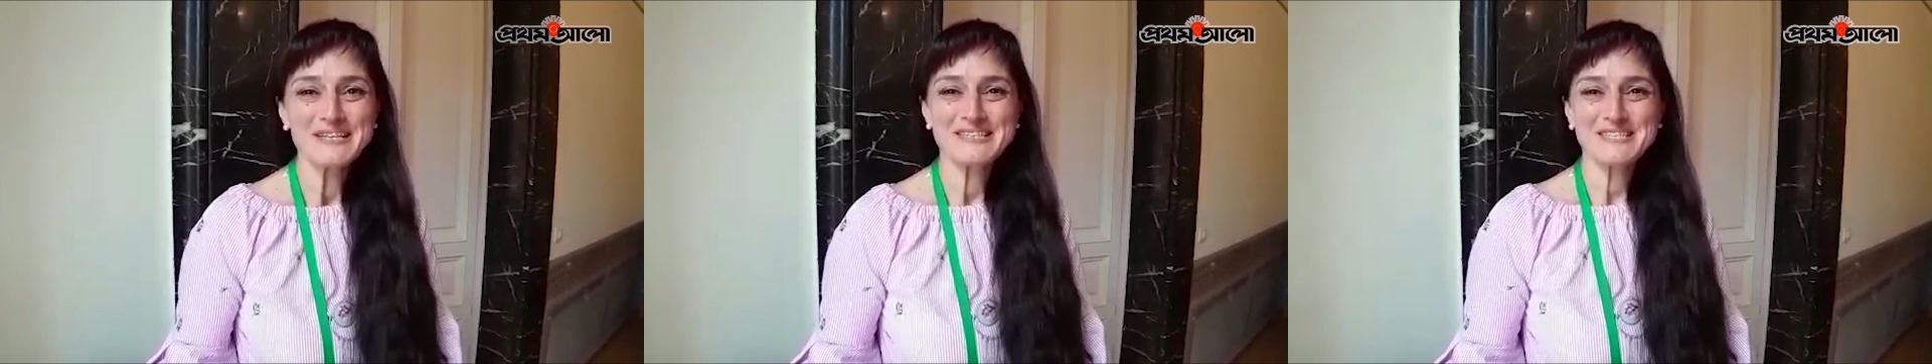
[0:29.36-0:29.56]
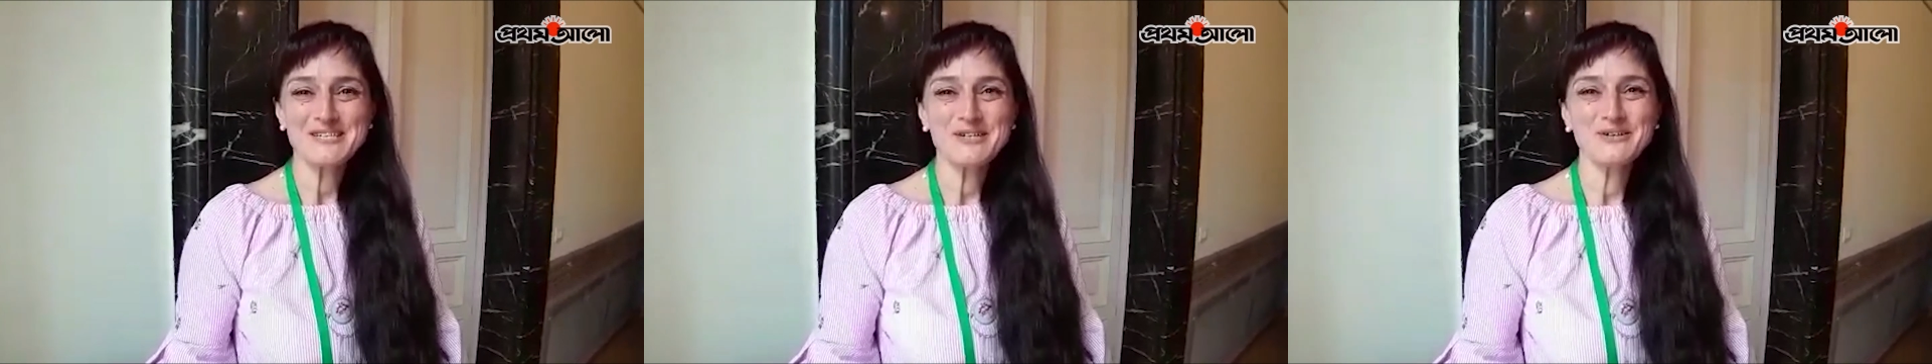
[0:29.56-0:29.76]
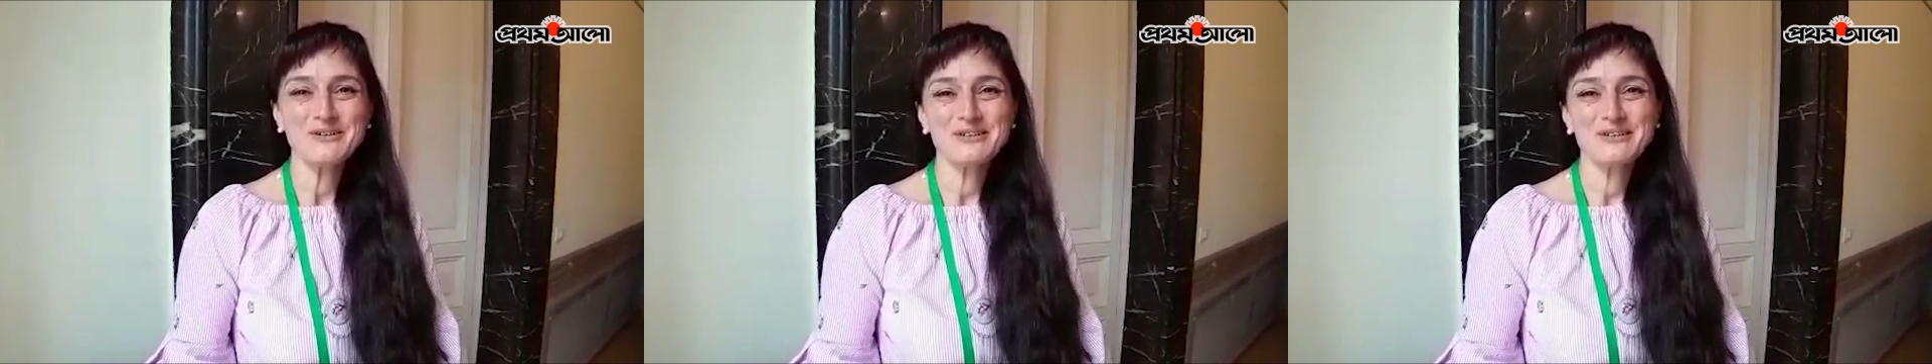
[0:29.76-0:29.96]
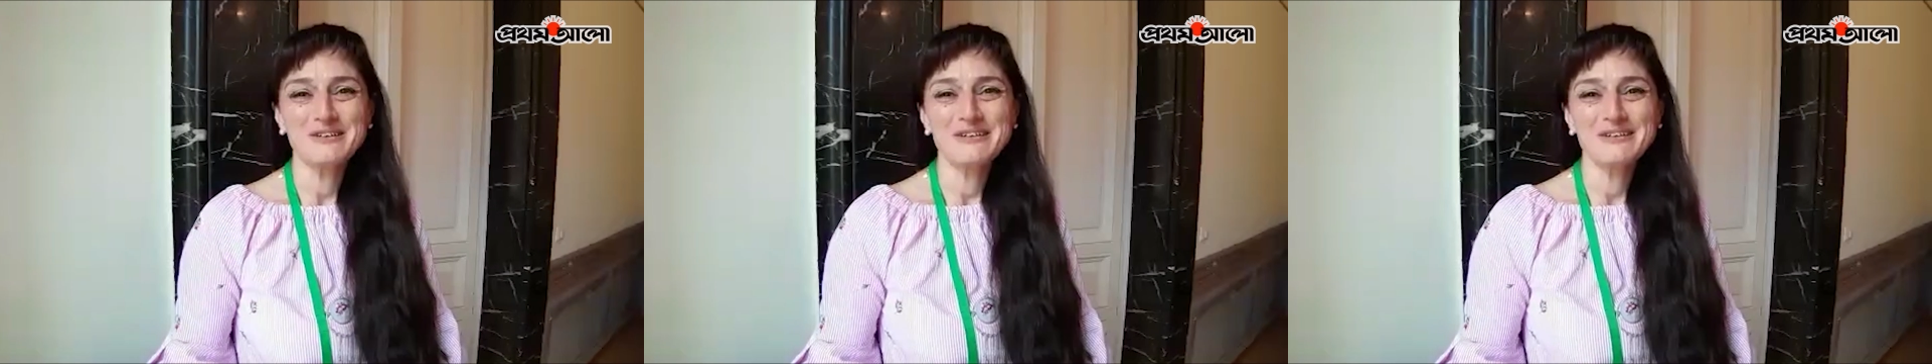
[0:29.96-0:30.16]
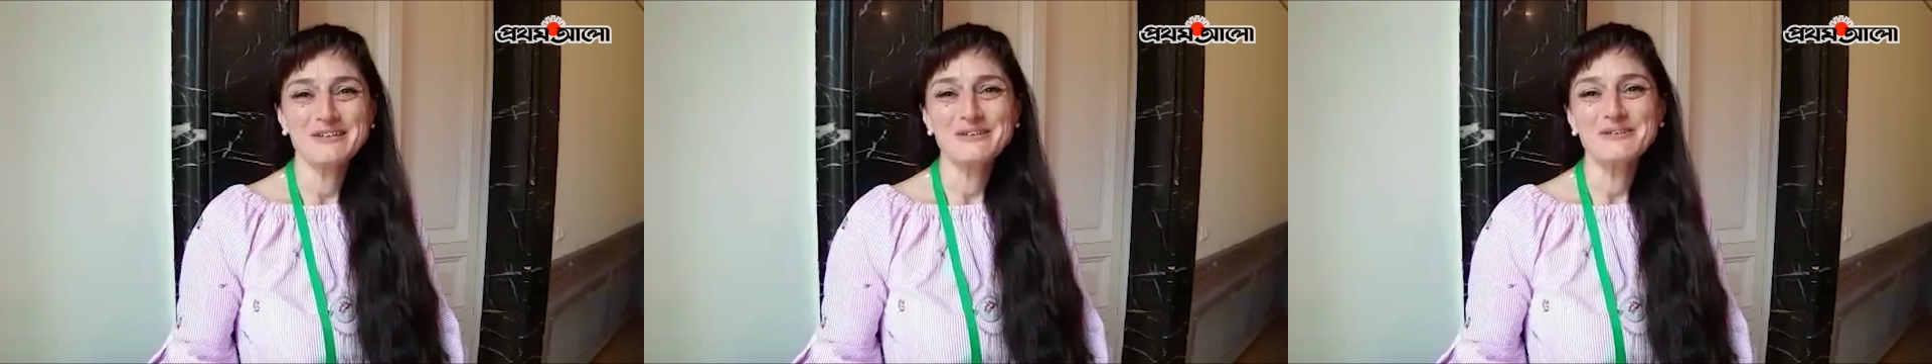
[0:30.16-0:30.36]
So
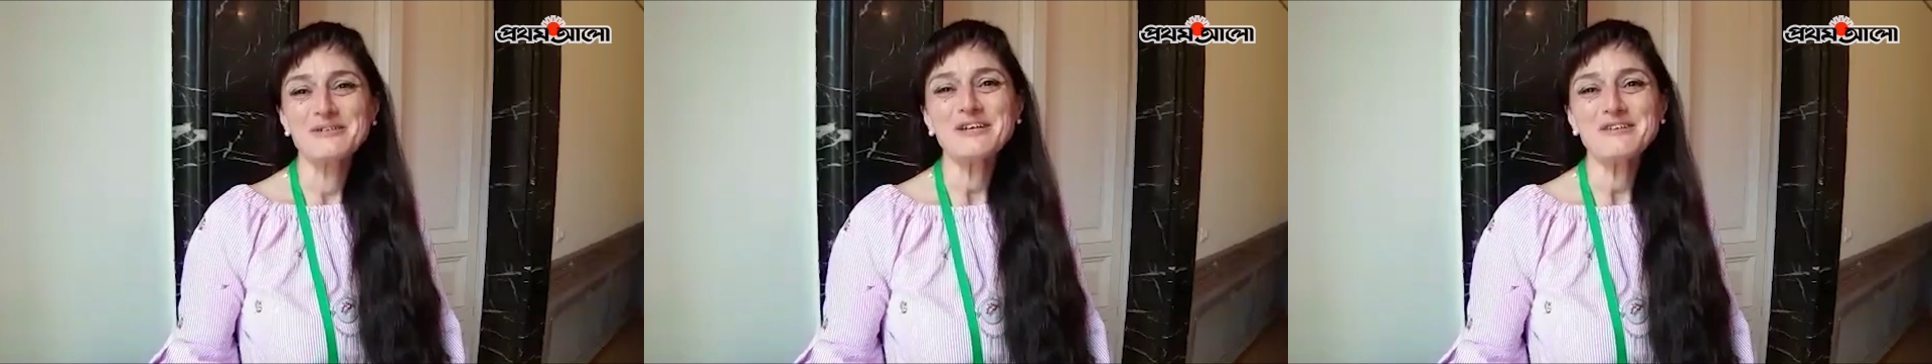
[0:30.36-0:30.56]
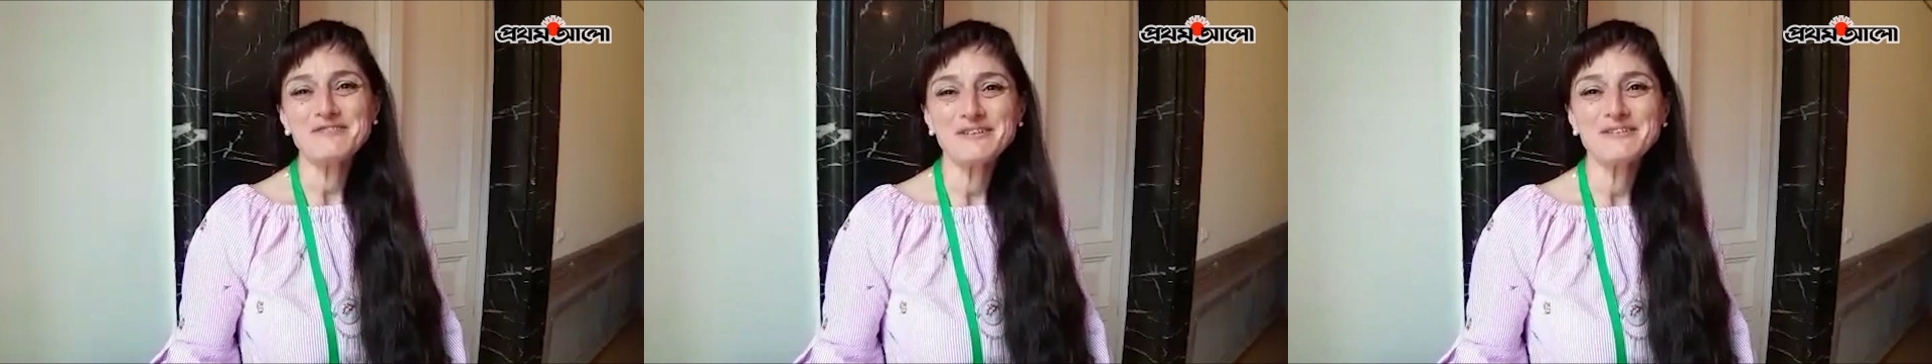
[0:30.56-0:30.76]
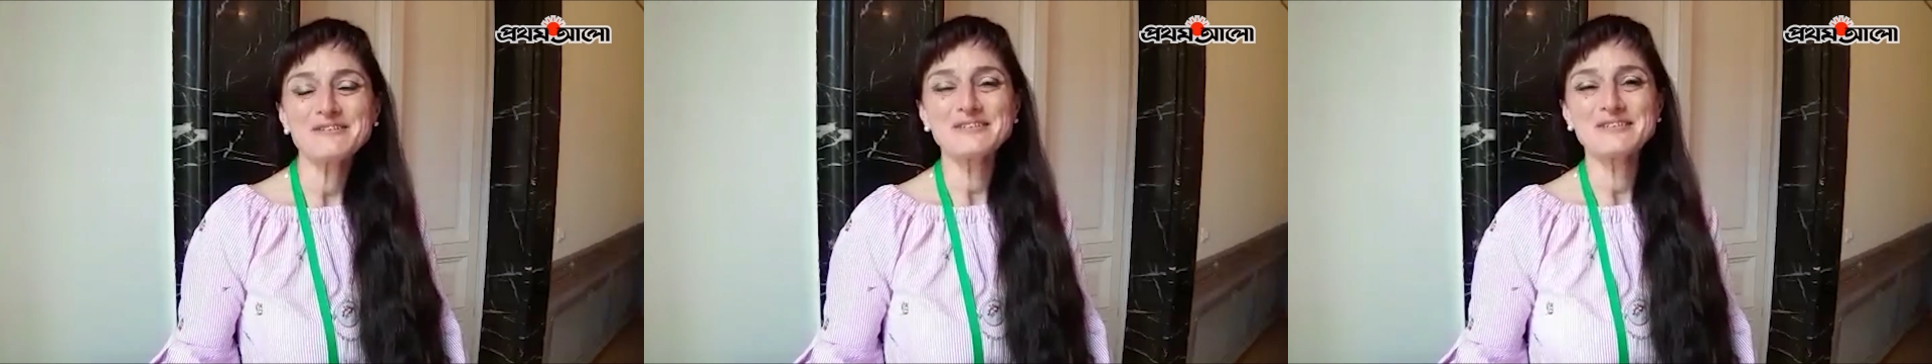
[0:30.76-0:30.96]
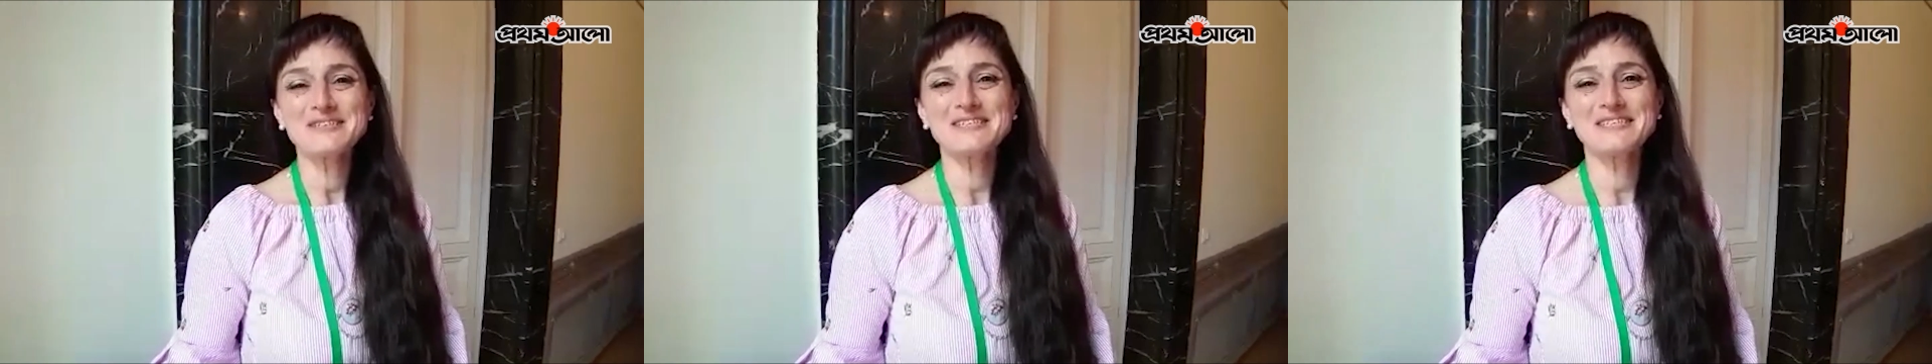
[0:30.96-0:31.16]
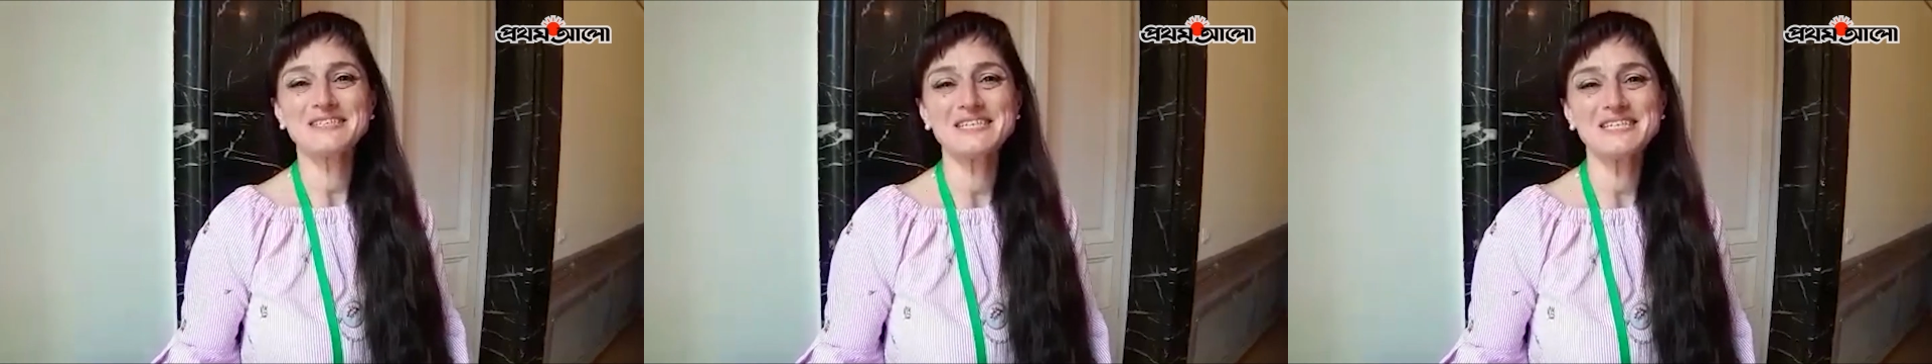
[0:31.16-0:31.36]
even
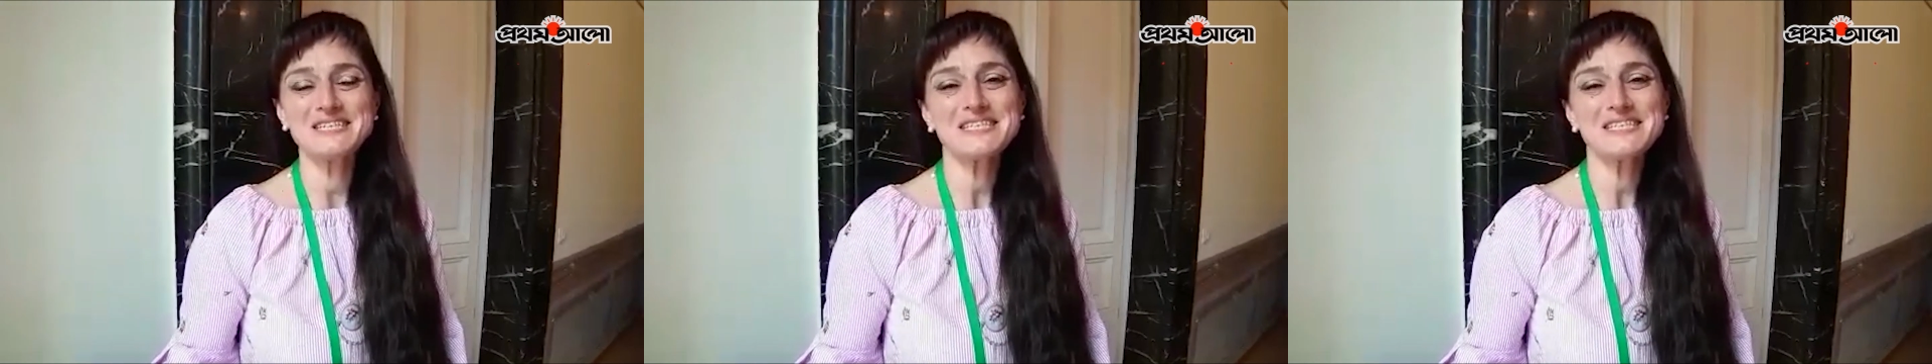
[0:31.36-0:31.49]
the